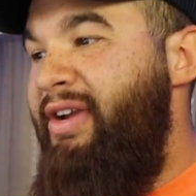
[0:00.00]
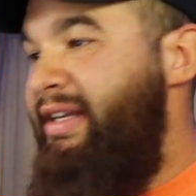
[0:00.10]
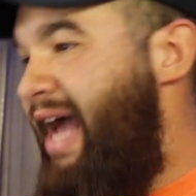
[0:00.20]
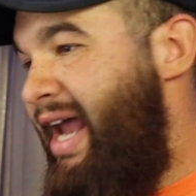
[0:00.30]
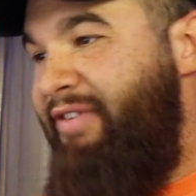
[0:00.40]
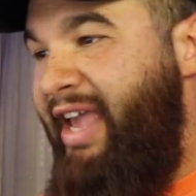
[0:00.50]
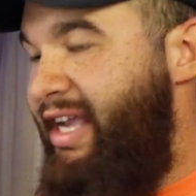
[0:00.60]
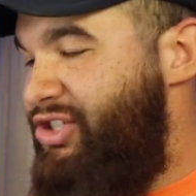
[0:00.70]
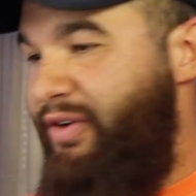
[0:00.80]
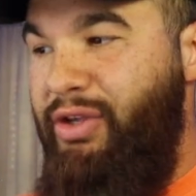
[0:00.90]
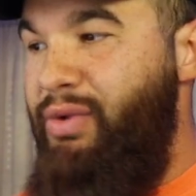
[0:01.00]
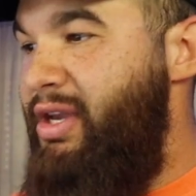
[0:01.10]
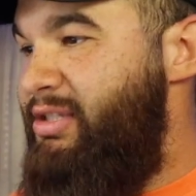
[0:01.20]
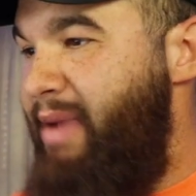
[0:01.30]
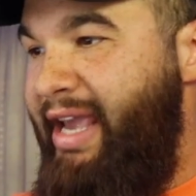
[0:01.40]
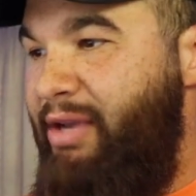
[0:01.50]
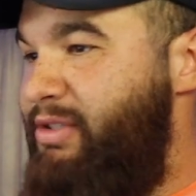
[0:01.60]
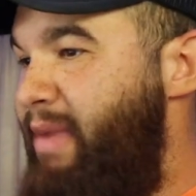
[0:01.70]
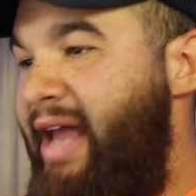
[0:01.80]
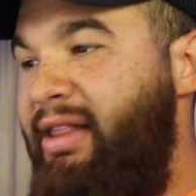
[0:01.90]
He died of cancer a few years back. He
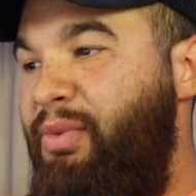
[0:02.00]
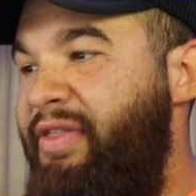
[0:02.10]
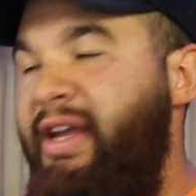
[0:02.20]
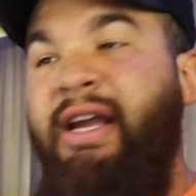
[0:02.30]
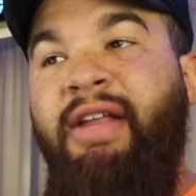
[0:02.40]
was battling with it.